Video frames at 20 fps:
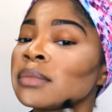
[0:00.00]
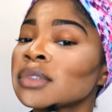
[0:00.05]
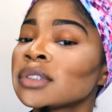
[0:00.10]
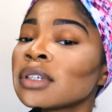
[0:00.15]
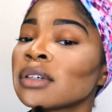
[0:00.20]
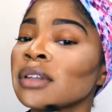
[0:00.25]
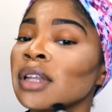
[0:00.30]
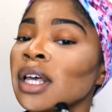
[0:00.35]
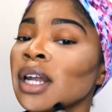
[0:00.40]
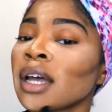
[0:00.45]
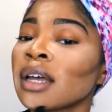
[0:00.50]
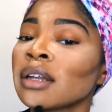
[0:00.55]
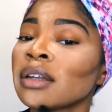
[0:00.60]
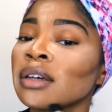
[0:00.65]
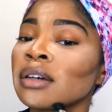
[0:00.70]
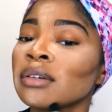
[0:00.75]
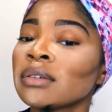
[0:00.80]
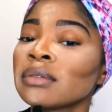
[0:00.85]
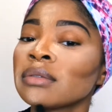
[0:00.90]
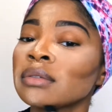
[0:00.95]
so that I
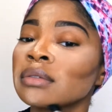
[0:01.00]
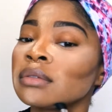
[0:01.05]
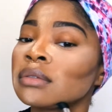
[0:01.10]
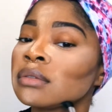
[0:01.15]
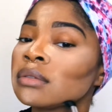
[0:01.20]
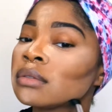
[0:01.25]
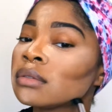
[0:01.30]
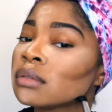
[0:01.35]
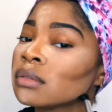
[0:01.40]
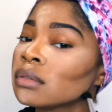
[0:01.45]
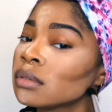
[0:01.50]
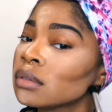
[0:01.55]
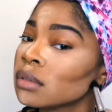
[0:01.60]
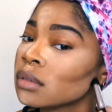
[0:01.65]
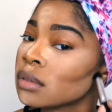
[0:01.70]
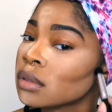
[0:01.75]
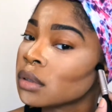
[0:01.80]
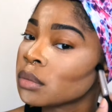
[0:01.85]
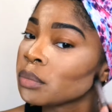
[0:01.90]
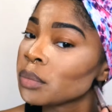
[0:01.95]
don't
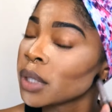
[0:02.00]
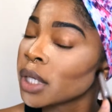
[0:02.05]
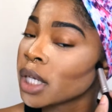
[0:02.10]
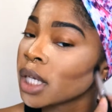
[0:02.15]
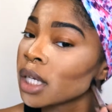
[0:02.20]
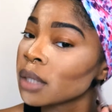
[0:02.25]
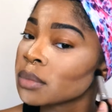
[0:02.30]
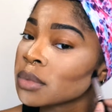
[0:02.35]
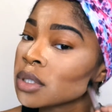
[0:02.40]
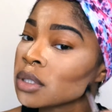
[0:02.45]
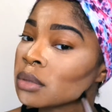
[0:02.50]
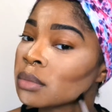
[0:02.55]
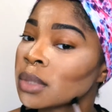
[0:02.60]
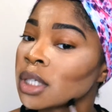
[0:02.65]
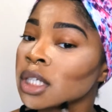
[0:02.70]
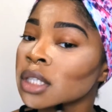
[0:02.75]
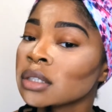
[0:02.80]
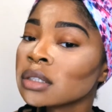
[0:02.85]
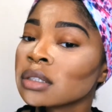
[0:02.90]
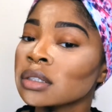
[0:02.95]
pick up too
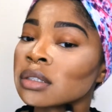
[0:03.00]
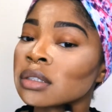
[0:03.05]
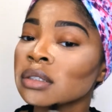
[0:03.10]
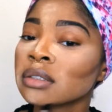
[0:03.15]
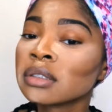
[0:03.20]
much.